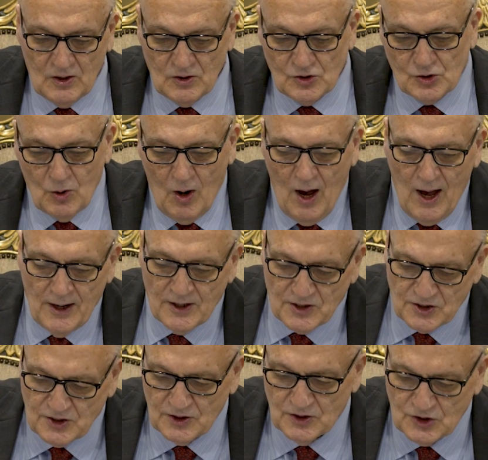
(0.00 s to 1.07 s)

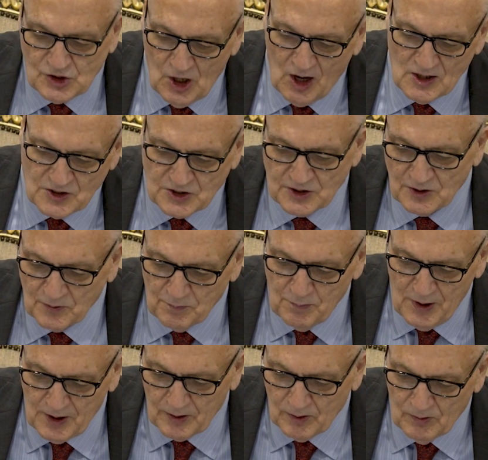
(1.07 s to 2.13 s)
Johannes Johnson of
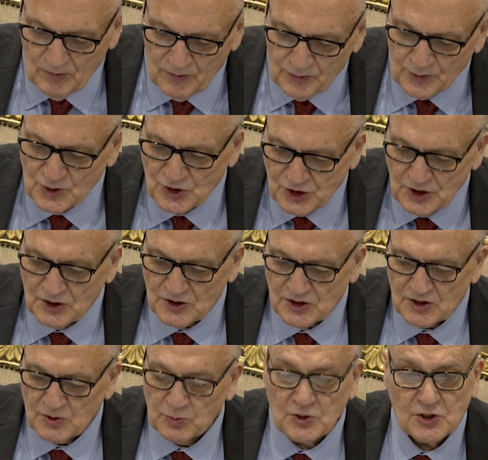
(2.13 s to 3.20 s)
Metal for
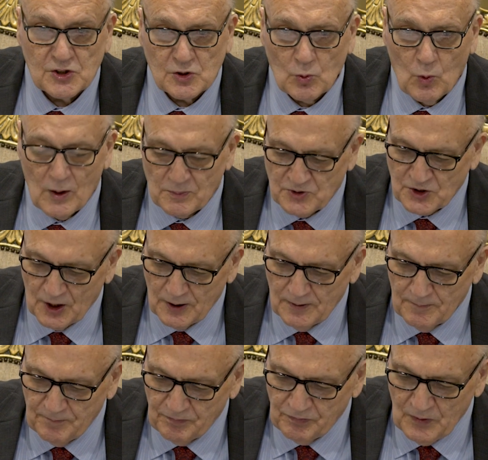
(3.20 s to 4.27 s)
Jesus, which is a website,
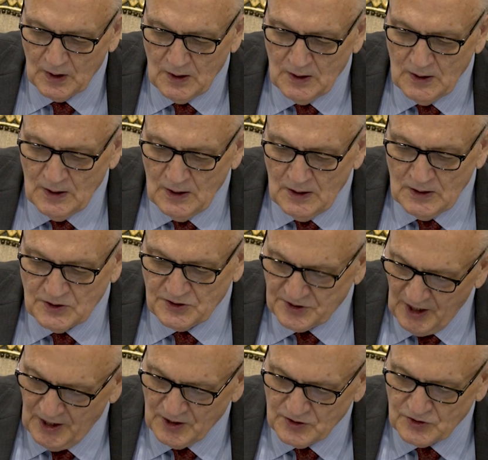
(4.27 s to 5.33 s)

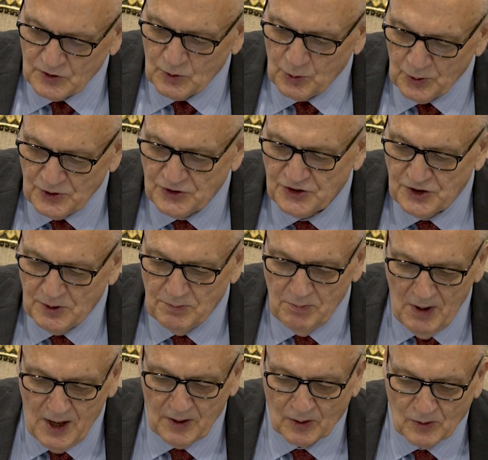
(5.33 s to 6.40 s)
states, "Christian
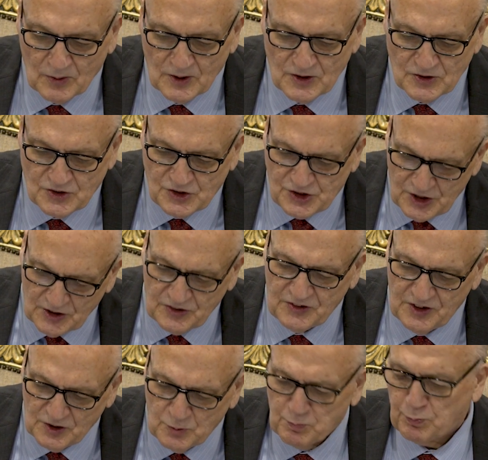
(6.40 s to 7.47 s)
metal is
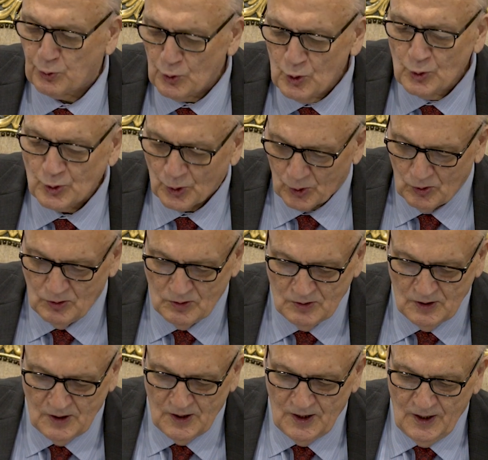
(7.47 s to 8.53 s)
just as brutal
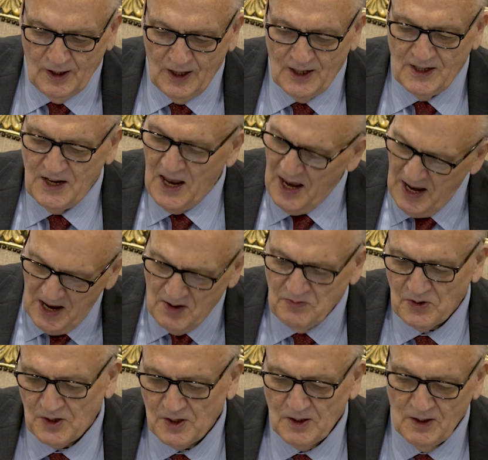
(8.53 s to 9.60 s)
and
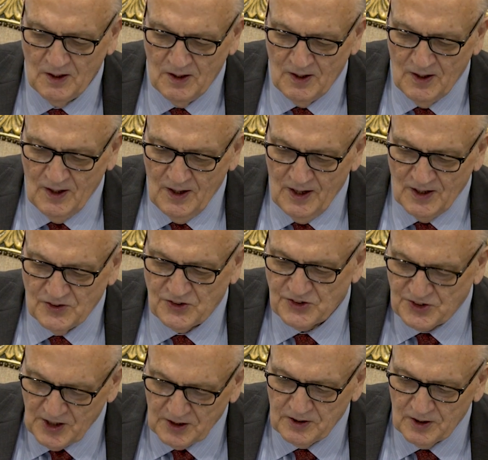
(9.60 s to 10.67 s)
heavy as
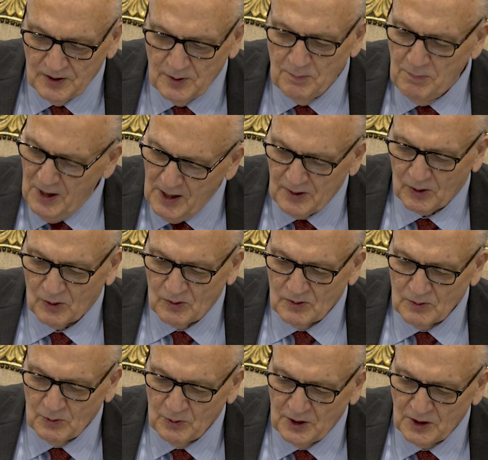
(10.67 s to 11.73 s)
secular metal
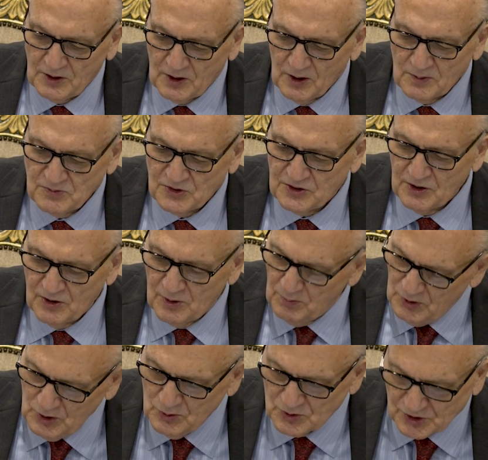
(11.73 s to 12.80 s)
when it comes to the
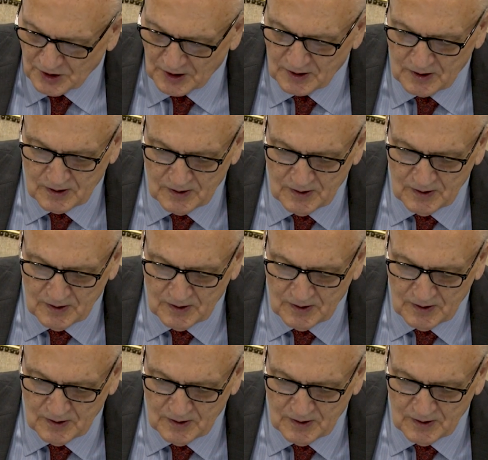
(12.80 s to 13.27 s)
music.